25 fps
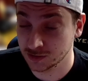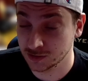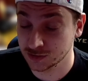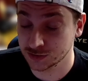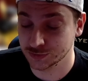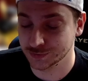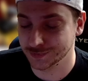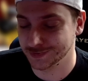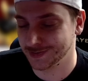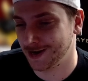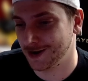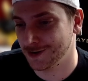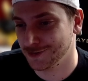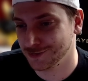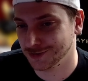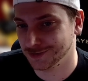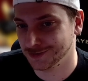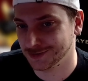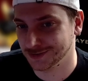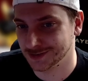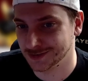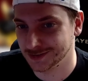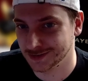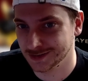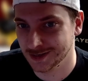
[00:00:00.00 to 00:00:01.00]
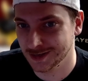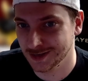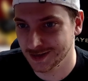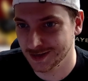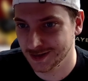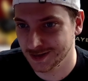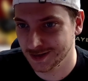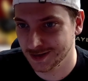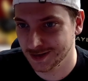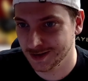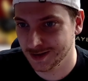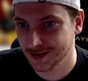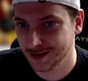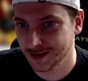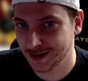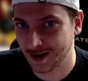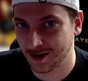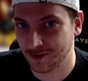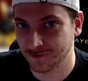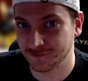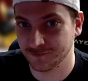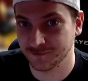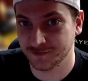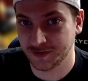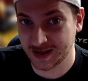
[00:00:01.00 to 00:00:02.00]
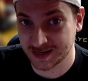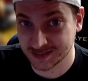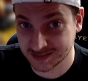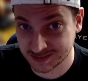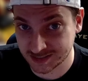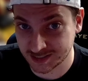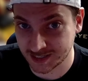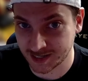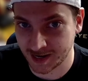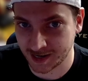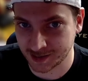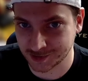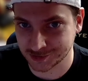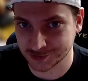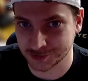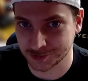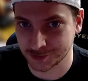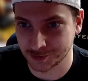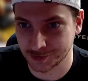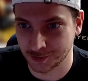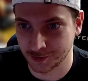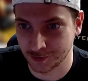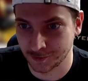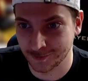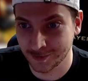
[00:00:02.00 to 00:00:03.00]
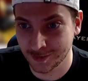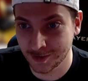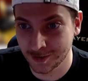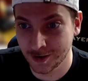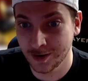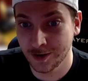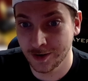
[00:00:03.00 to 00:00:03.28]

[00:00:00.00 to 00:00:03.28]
to calculate how fast they actually go,